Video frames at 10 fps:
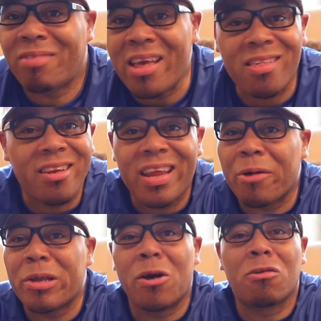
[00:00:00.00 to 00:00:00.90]
These
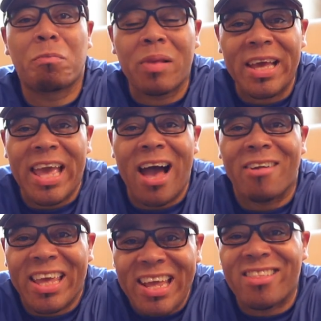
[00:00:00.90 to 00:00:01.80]
scenarios play
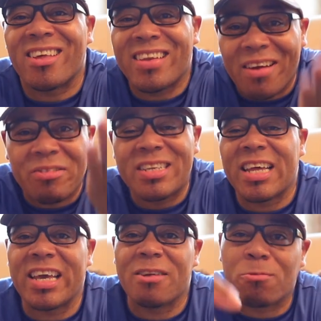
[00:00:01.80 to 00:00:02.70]
out each and every
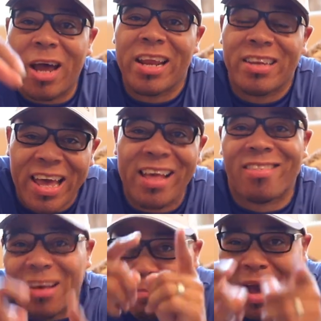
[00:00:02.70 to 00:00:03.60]
day, and right now,
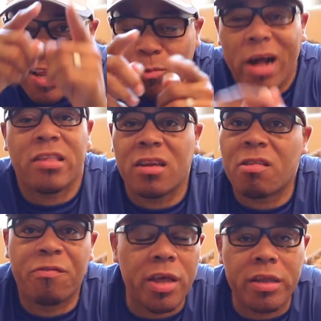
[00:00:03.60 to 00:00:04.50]
somebody watching
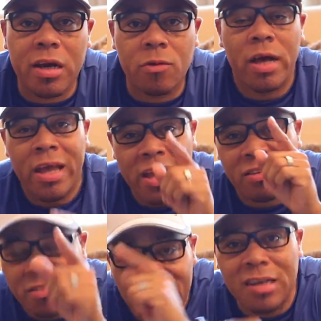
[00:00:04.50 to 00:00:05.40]
this video
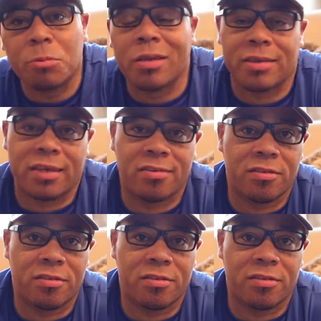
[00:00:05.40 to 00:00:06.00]
is dealing with that